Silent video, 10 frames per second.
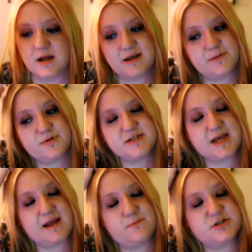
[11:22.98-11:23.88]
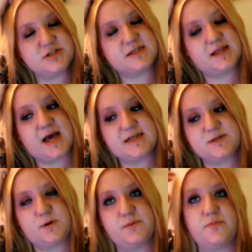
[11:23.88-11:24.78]
Number 10, which is the last
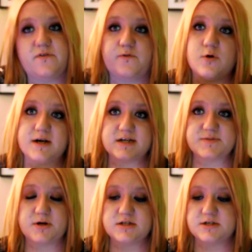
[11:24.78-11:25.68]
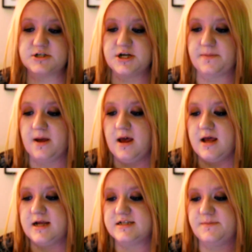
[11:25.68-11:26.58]
one before your sponsorship,
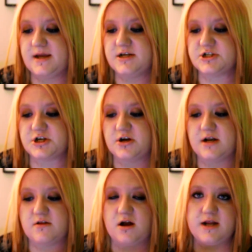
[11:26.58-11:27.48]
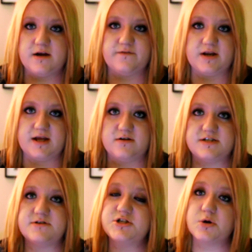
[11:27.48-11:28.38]
is make sure in a lot of your
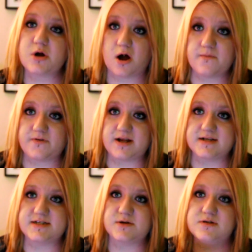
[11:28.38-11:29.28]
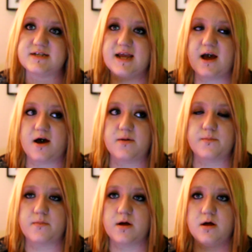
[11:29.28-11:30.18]
videos you show confidence. Don't say
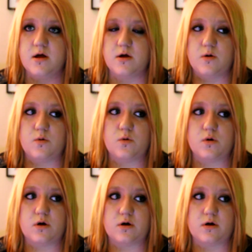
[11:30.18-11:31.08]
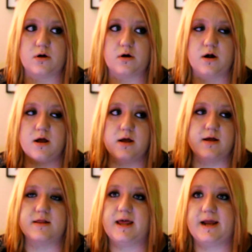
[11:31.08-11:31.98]
or
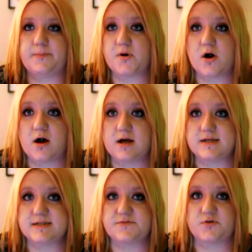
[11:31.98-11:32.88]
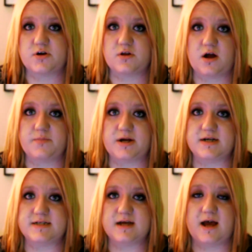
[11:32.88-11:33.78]
like pause for a long
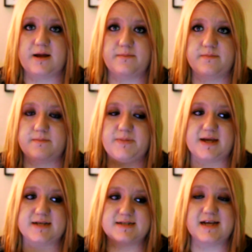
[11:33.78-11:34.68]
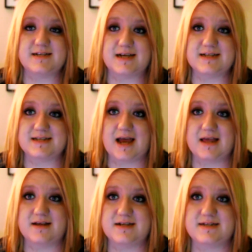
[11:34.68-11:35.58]
period of time, because that dead
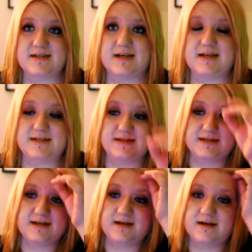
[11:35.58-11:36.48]
silence is